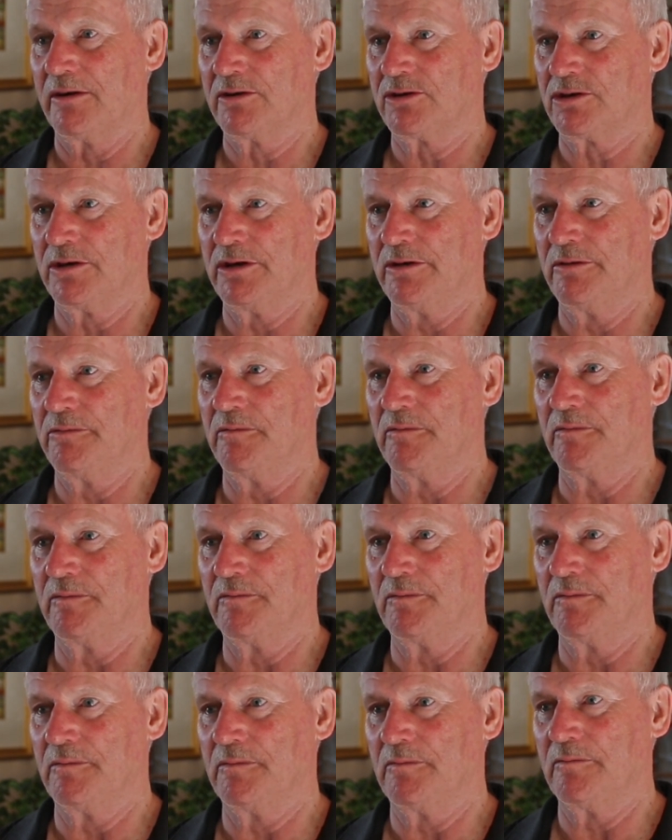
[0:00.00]
She
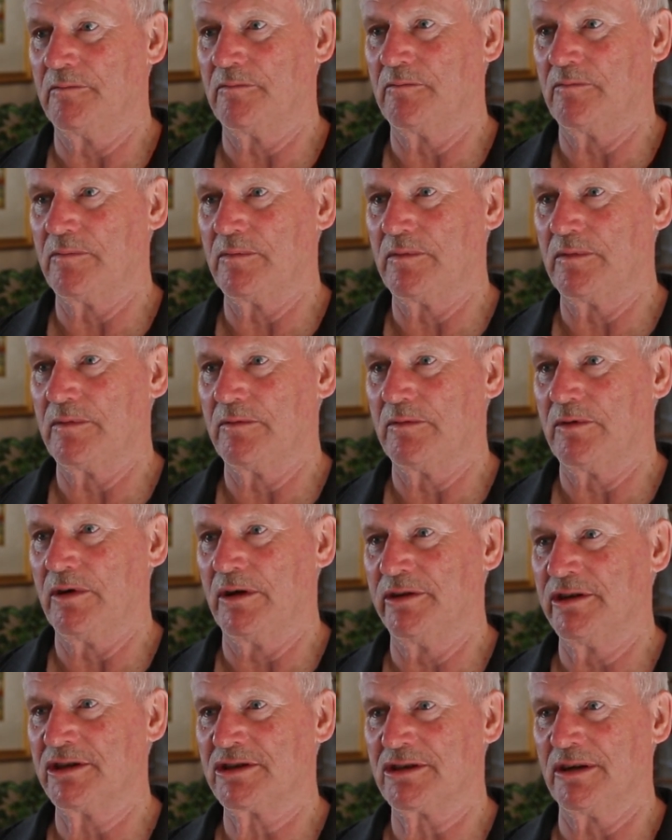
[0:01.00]

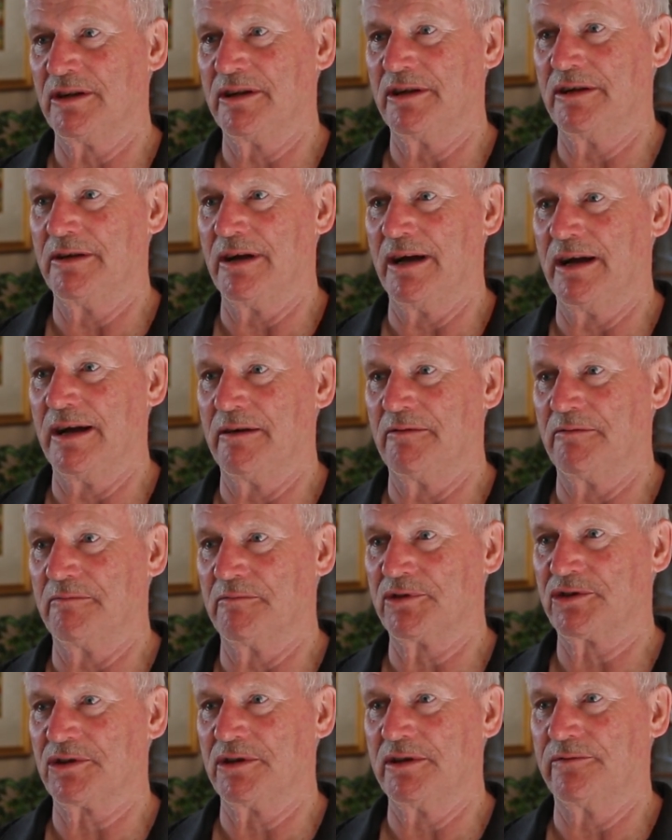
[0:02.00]
initially
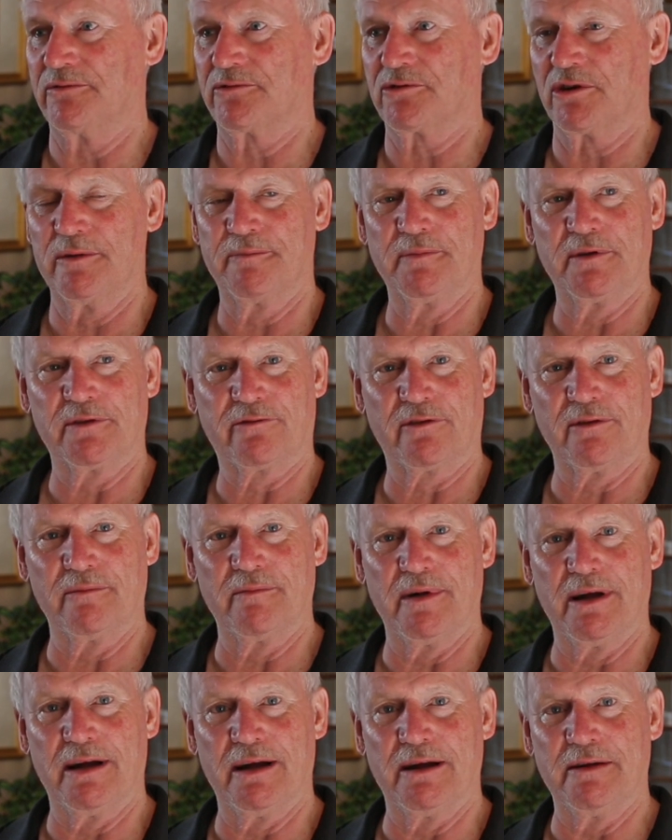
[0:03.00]
received treatment
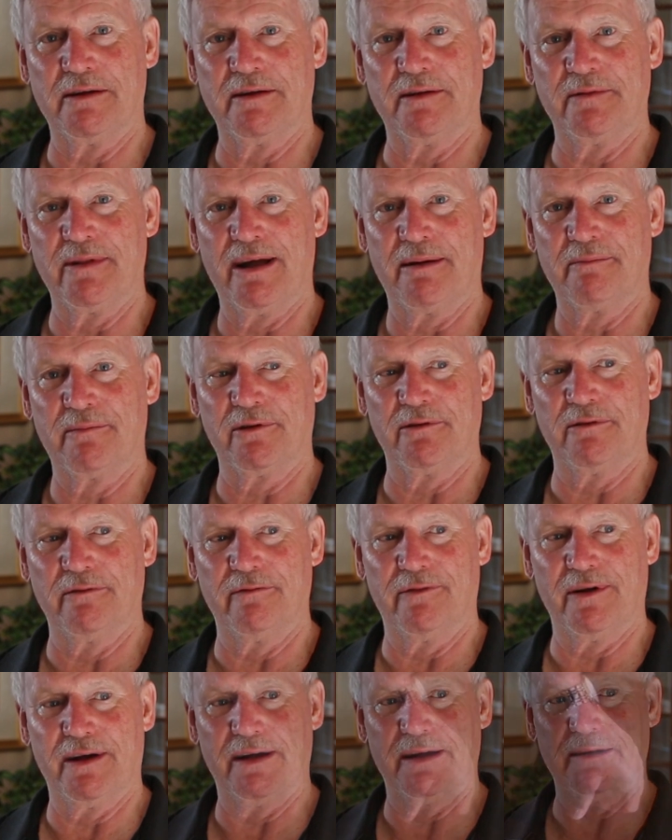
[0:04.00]
from a number
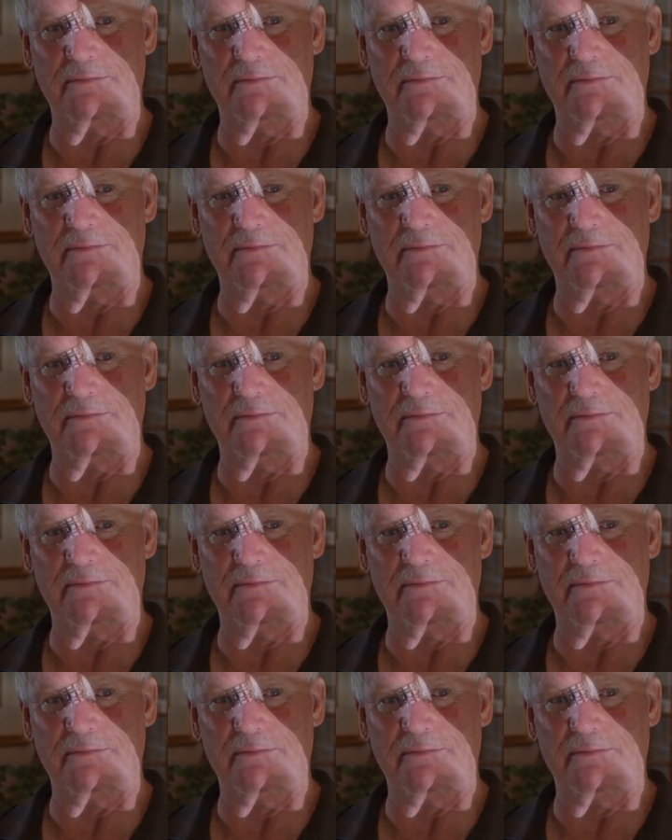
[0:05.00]
of